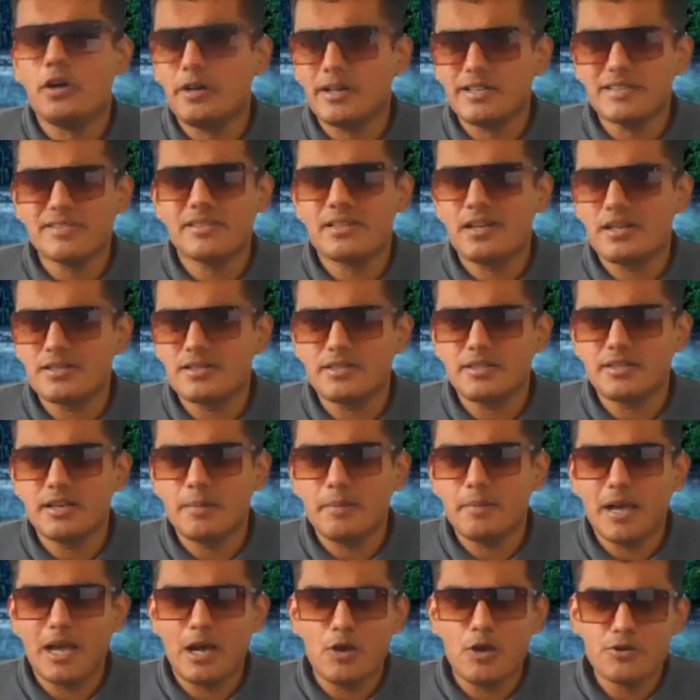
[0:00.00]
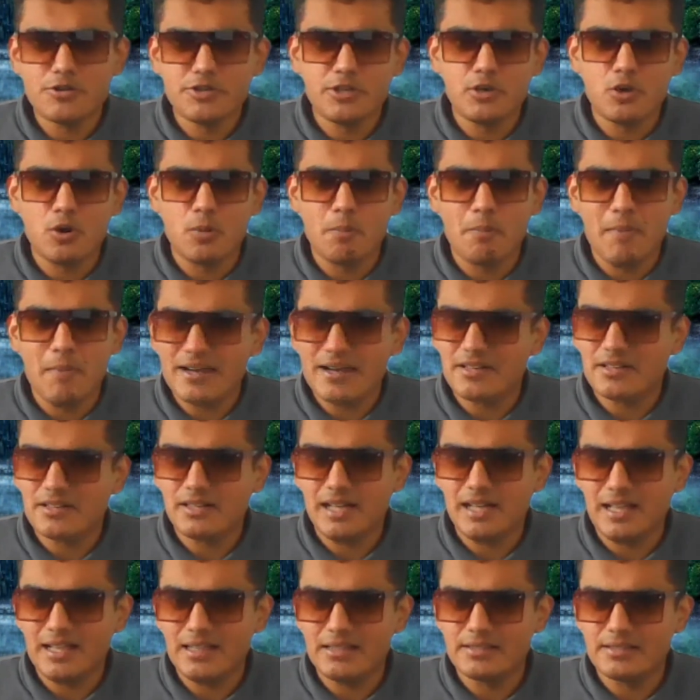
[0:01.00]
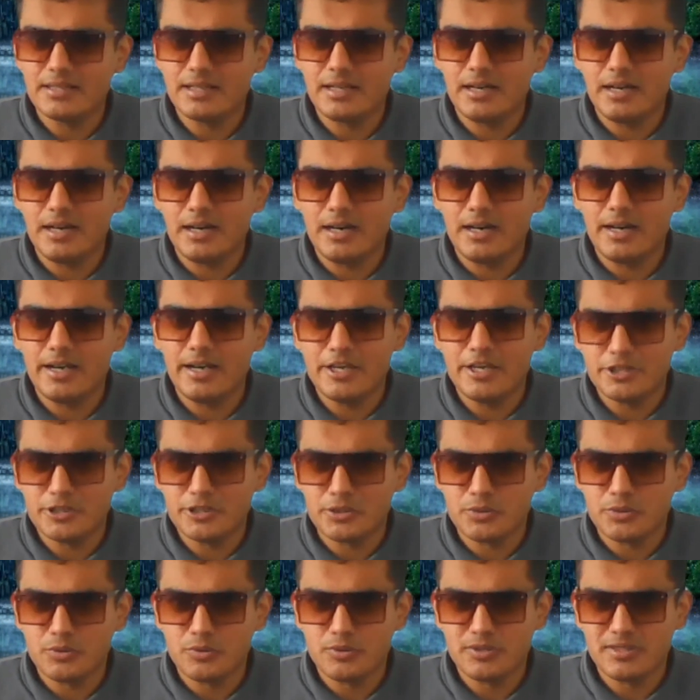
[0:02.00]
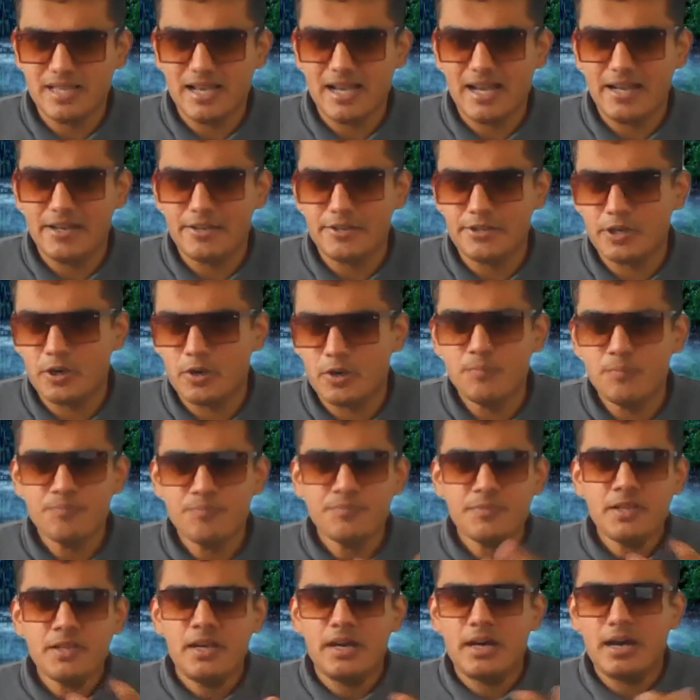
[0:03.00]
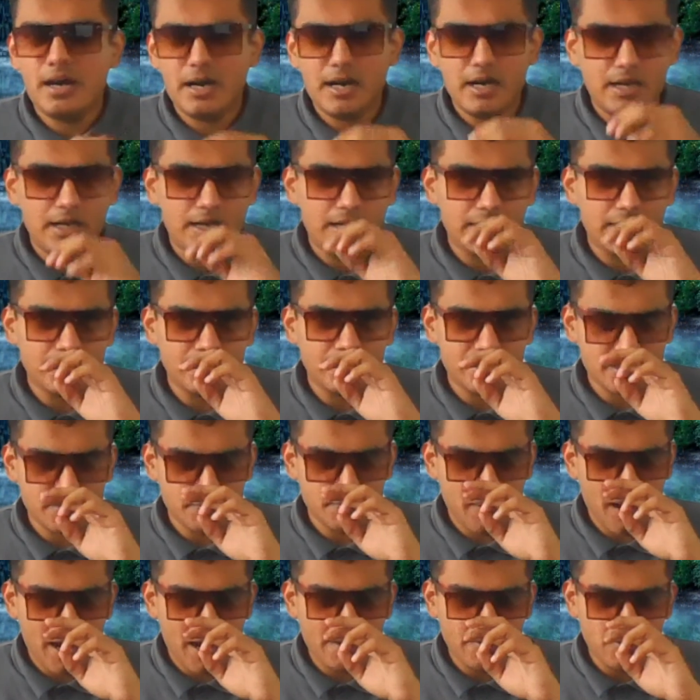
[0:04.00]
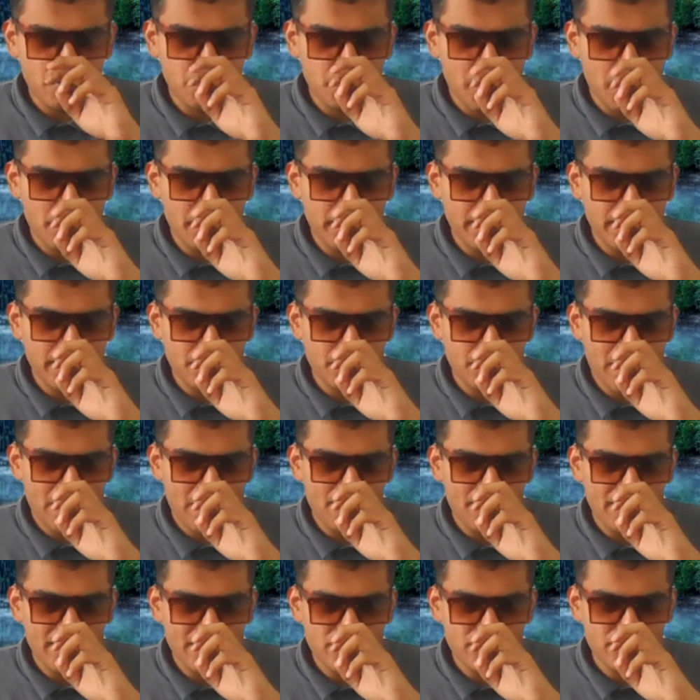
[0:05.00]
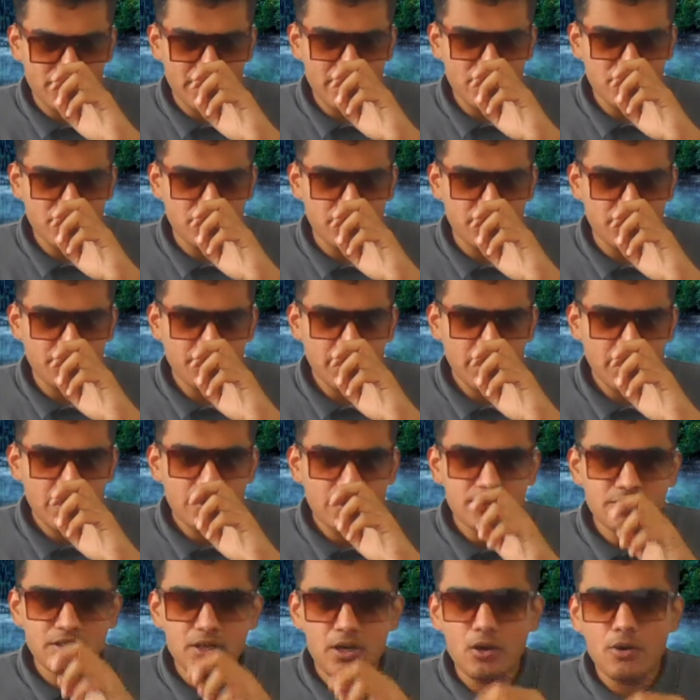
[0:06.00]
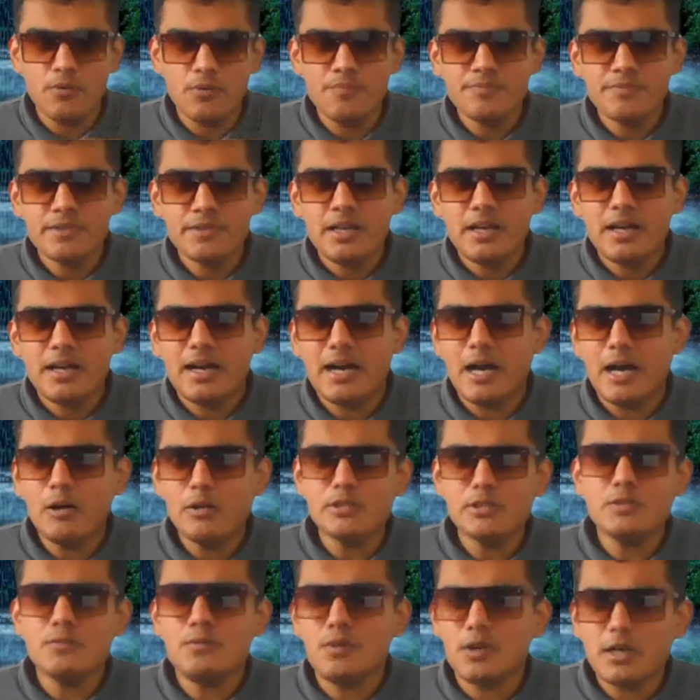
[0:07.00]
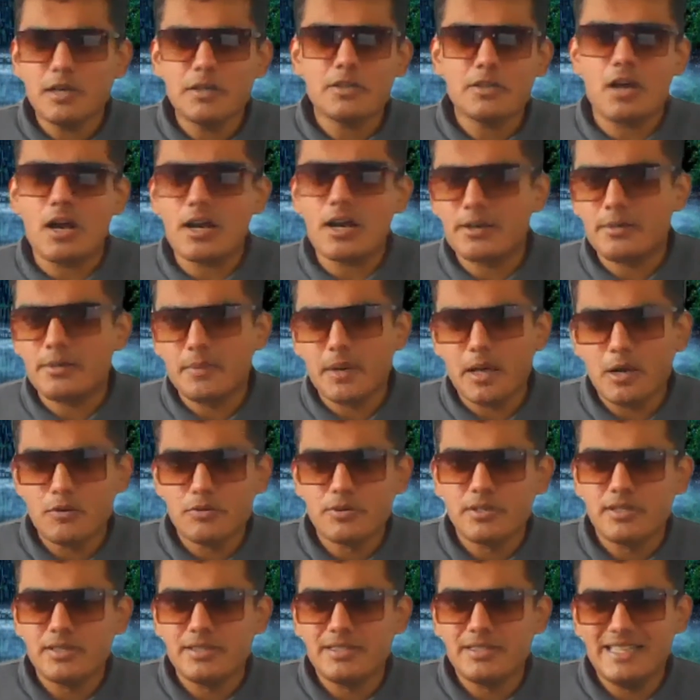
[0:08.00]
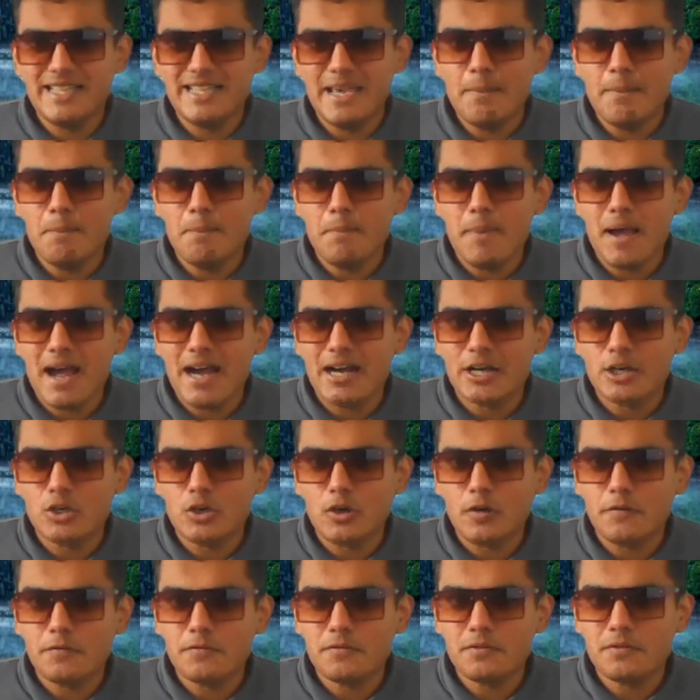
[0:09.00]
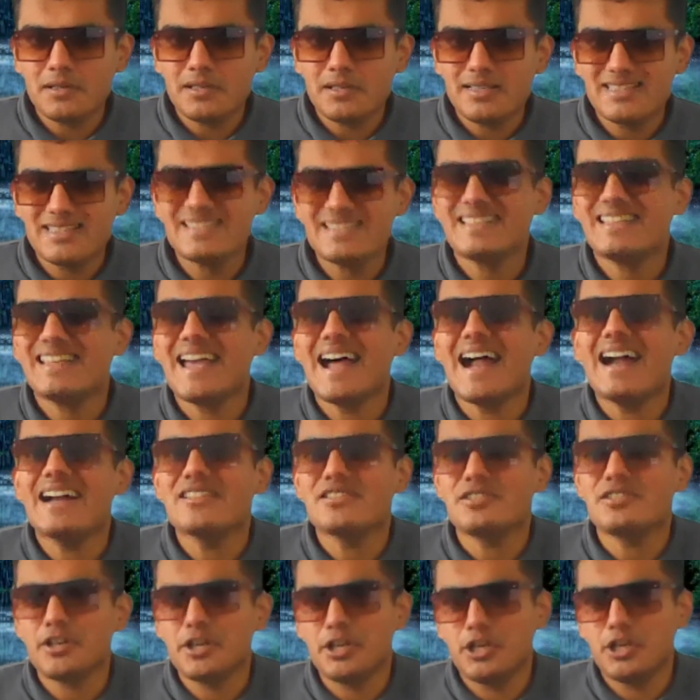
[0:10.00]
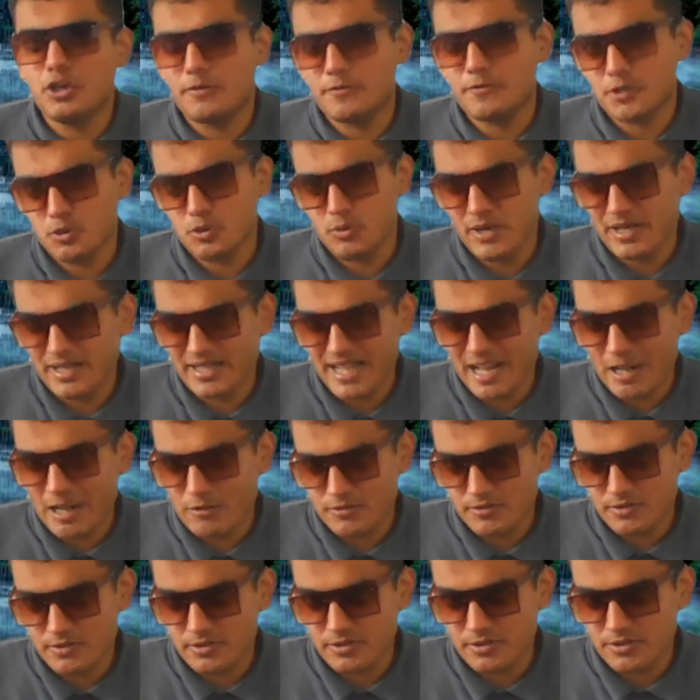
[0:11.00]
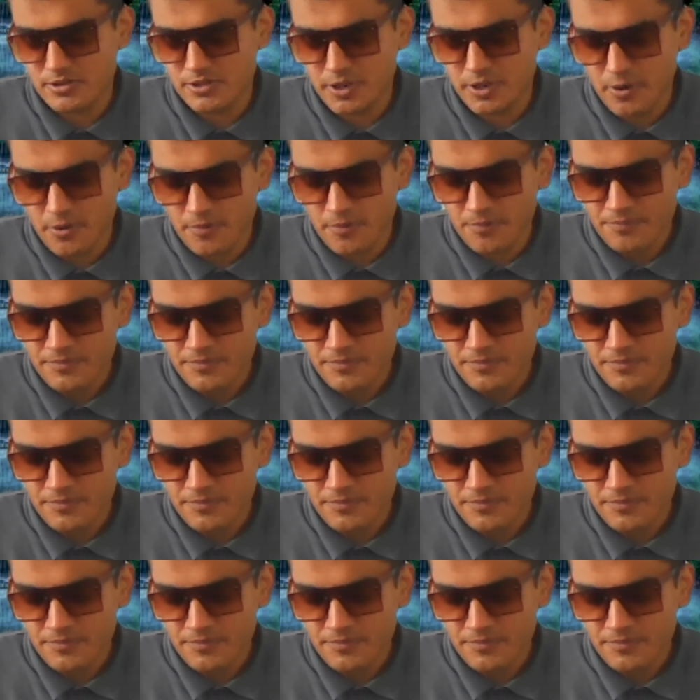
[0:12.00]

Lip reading: were discussing about mental health issues and the disparity in public and private education. So I also want to talk about the impact of scarcity of student counselors.